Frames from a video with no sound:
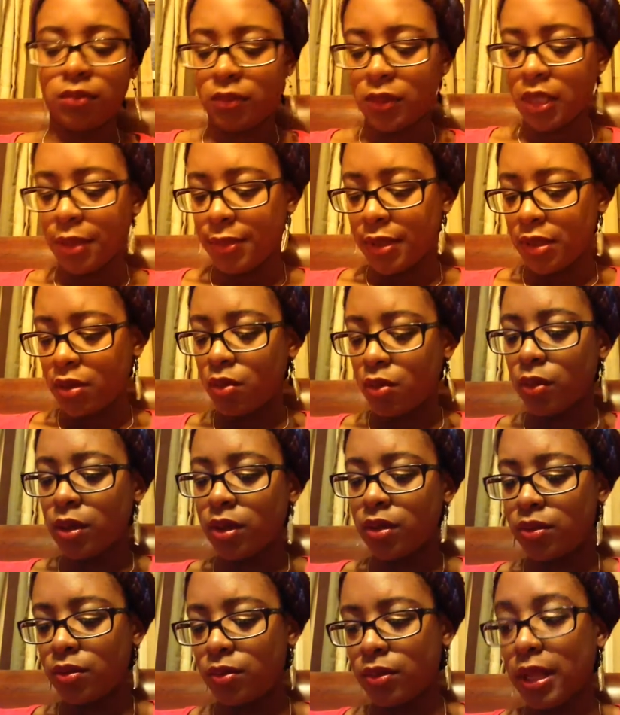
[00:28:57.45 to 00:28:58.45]
Let me know what
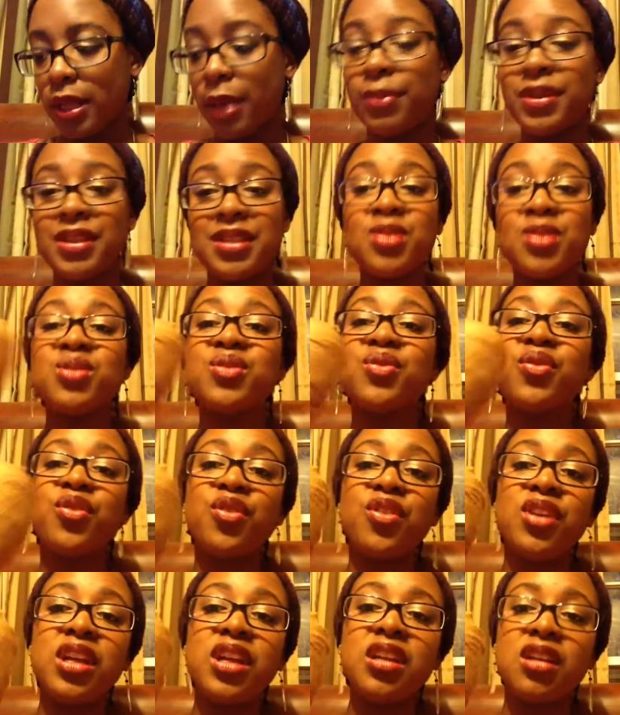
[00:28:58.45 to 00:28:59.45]
you do with that. But this was
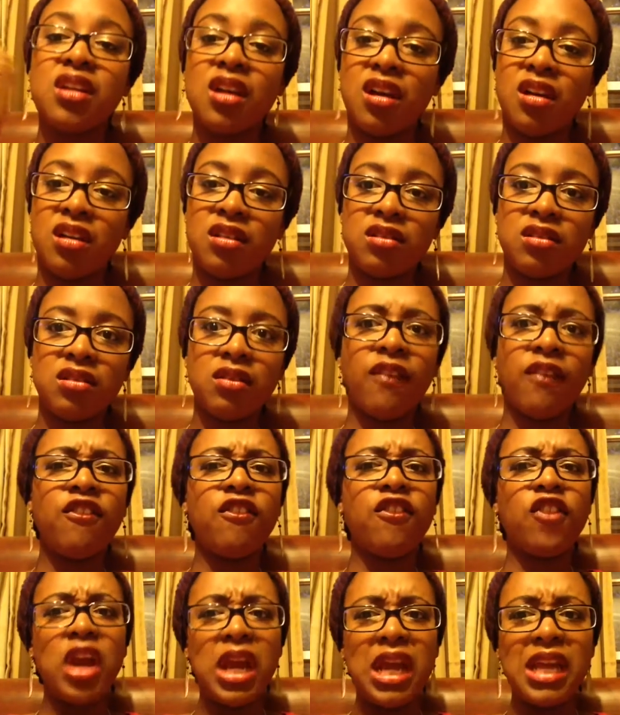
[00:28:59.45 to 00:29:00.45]
free, y'all.
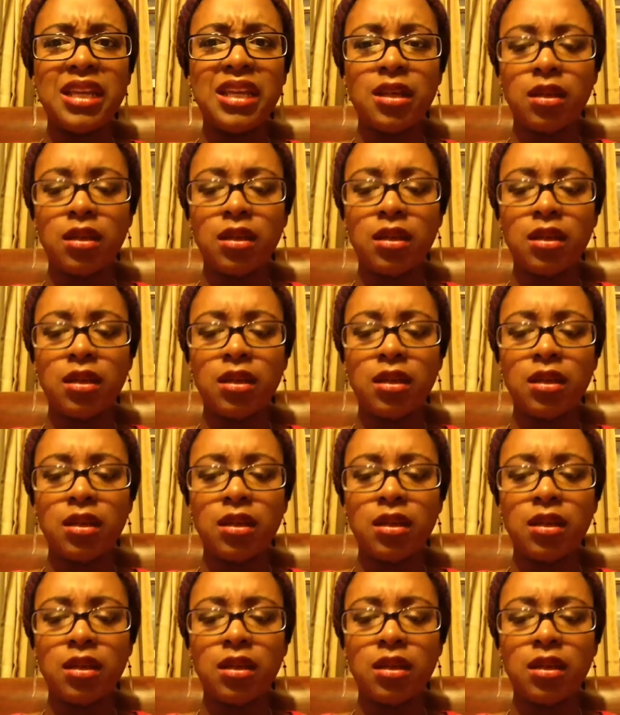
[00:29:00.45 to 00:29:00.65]
Free.